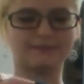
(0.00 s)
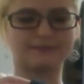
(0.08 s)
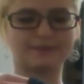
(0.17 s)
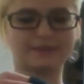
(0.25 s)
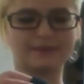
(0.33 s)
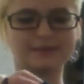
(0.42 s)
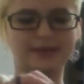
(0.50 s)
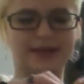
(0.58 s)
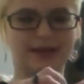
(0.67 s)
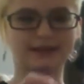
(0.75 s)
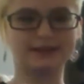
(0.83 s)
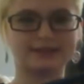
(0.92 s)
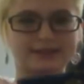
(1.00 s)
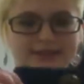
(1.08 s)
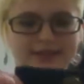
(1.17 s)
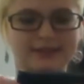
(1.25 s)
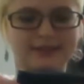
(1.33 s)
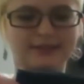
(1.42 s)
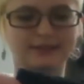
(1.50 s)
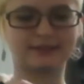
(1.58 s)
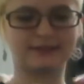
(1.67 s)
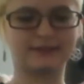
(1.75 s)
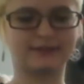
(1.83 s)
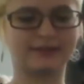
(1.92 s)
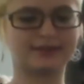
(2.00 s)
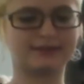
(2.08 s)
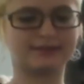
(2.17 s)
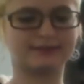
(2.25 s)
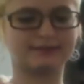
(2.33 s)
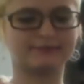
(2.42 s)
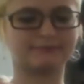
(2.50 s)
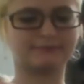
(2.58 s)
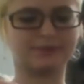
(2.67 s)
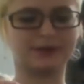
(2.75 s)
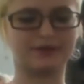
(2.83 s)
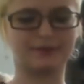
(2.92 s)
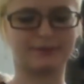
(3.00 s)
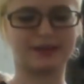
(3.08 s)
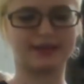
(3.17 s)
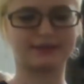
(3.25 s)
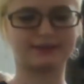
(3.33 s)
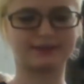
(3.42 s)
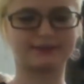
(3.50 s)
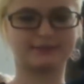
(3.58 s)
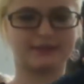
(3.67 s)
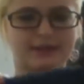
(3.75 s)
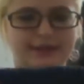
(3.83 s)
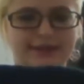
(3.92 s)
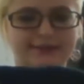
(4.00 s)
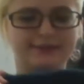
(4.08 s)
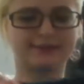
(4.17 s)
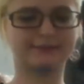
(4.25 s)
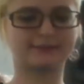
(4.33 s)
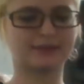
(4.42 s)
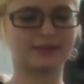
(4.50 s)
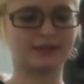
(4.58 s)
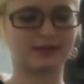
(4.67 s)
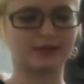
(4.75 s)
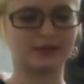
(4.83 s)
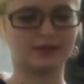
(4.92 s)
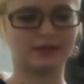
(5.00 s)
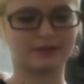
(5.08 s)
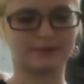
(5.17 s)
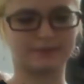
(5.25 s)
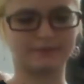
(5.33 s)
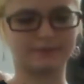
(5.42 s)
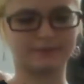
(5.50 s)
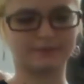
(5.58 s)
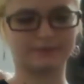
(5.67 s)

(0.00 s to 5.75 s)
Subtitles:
So yeah, I just took, cut part of a pant off, um,